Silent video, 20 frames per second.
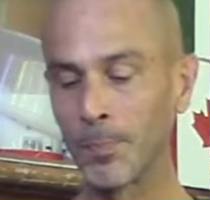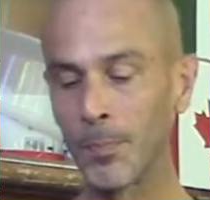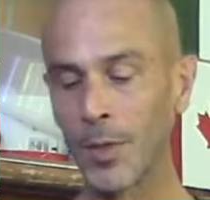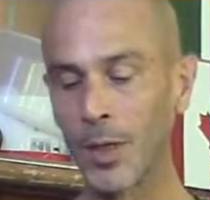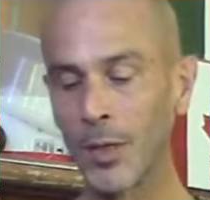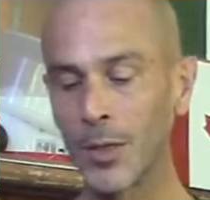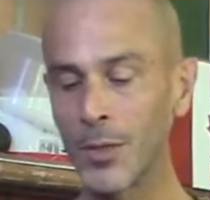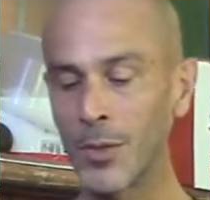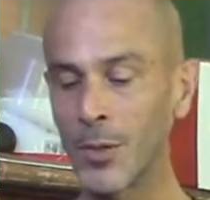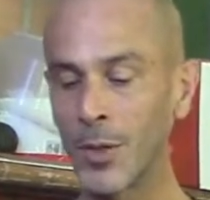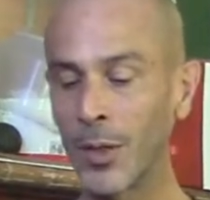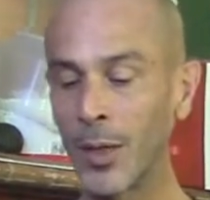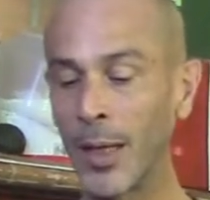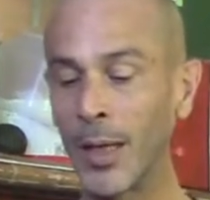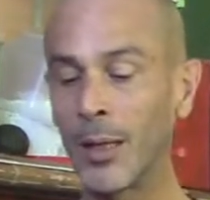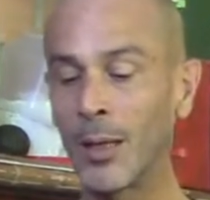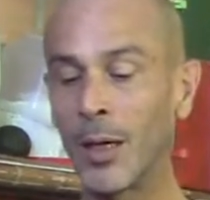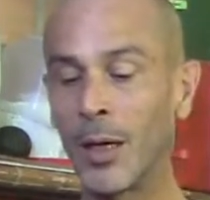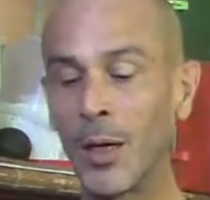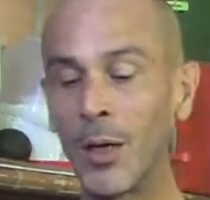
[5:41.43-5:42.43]
So
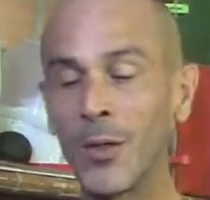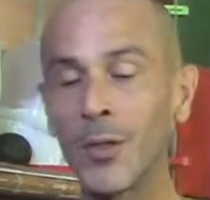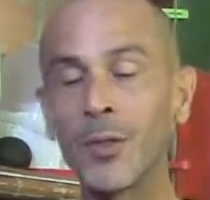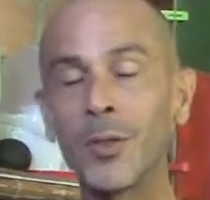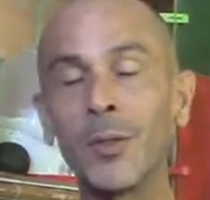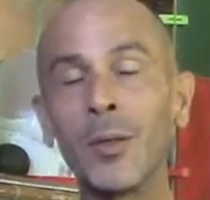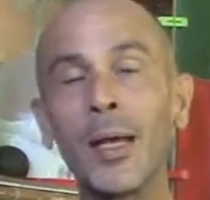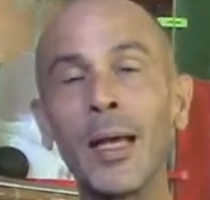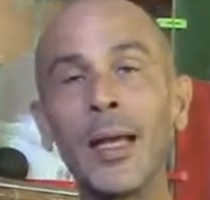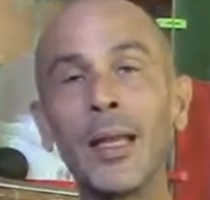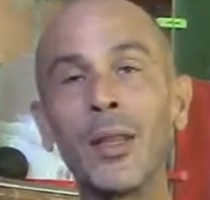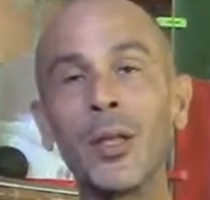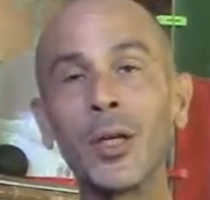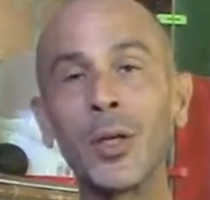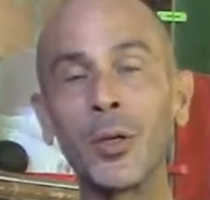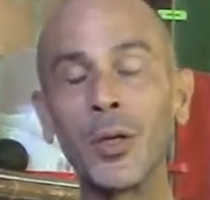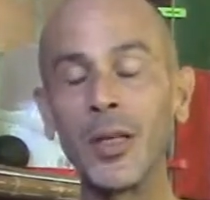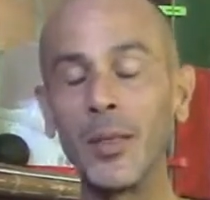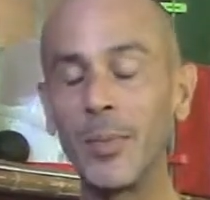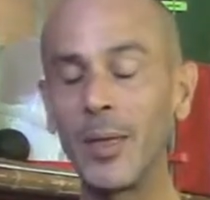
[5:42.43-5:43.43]
they'll also add the
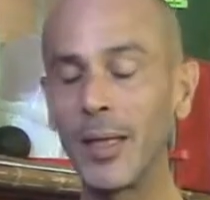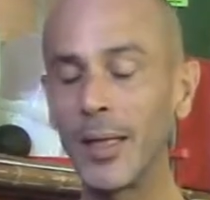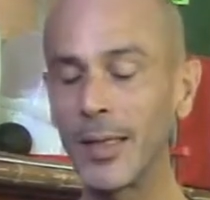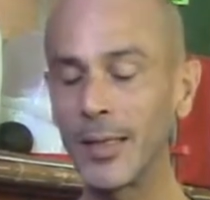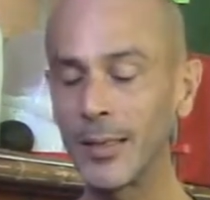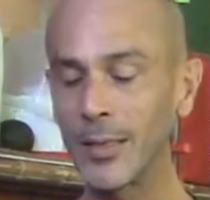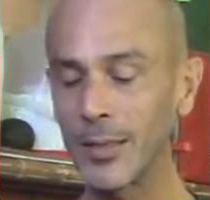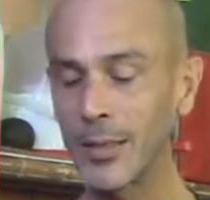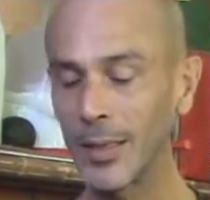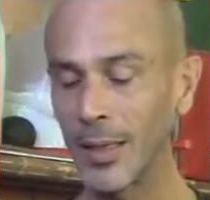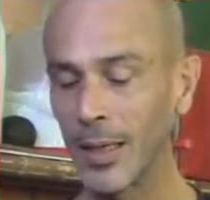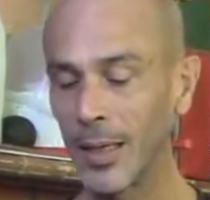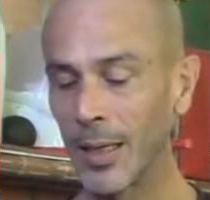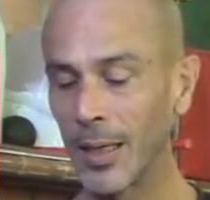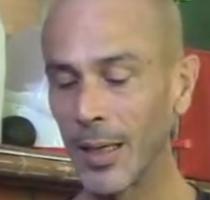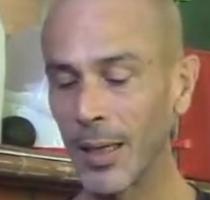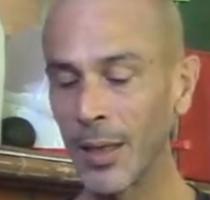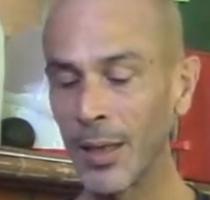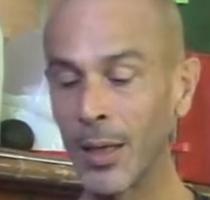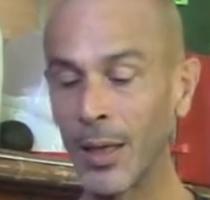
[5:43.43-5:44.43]
creaminess.
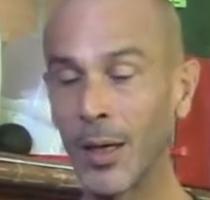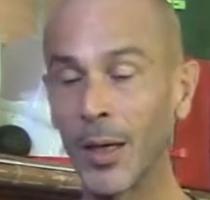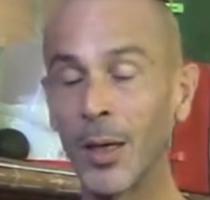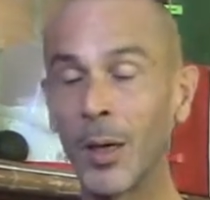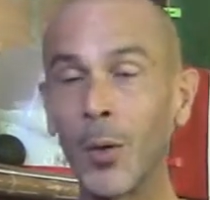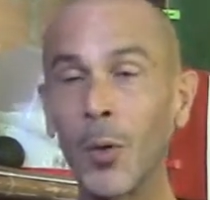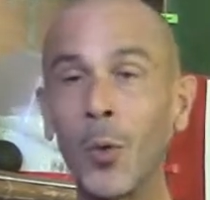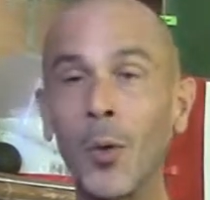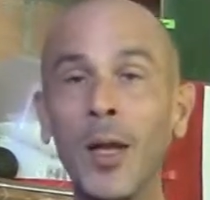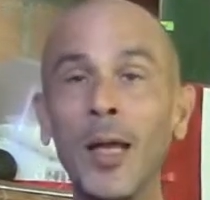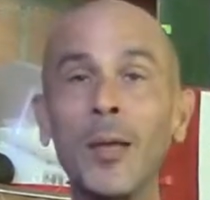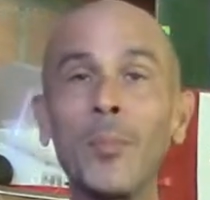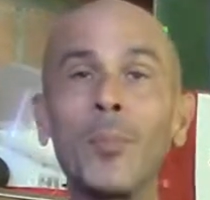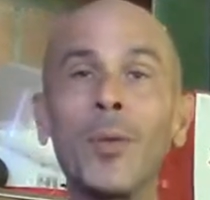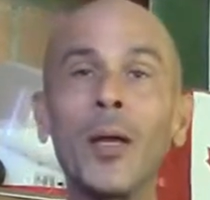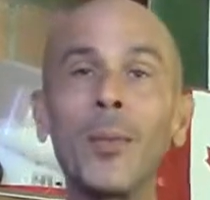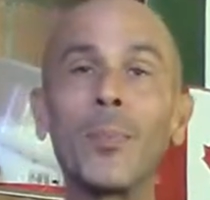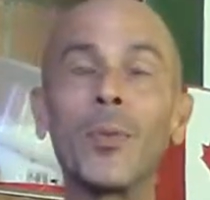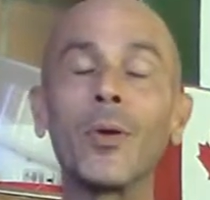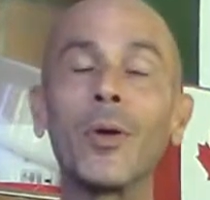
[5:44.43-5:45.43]
The red
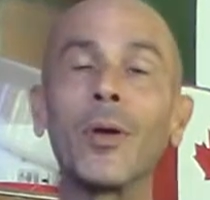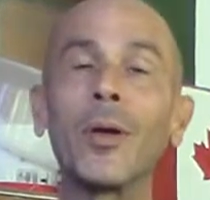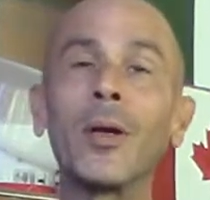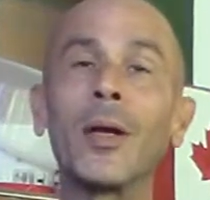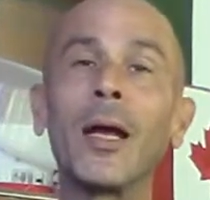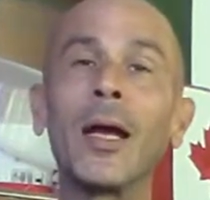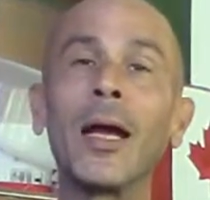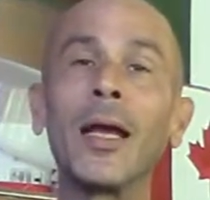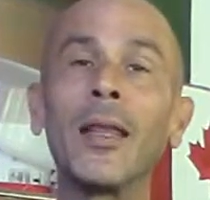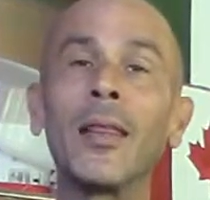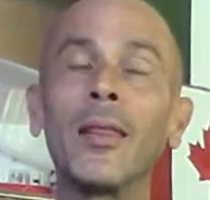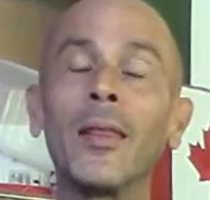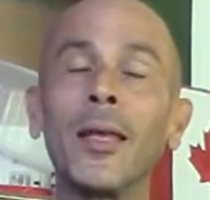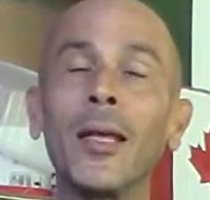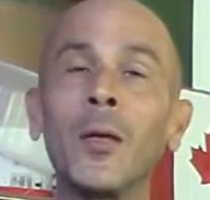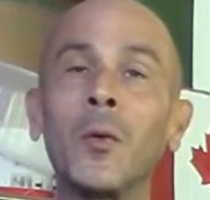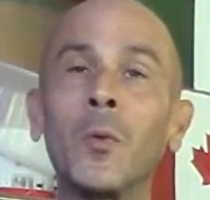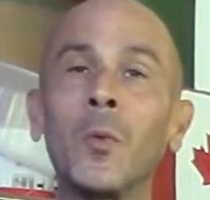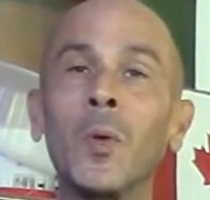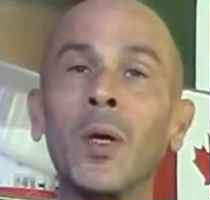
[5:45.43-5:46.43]
pepper, I
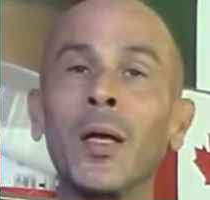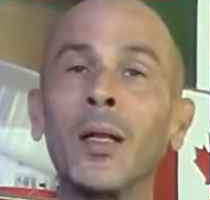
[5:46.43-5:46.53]
think, will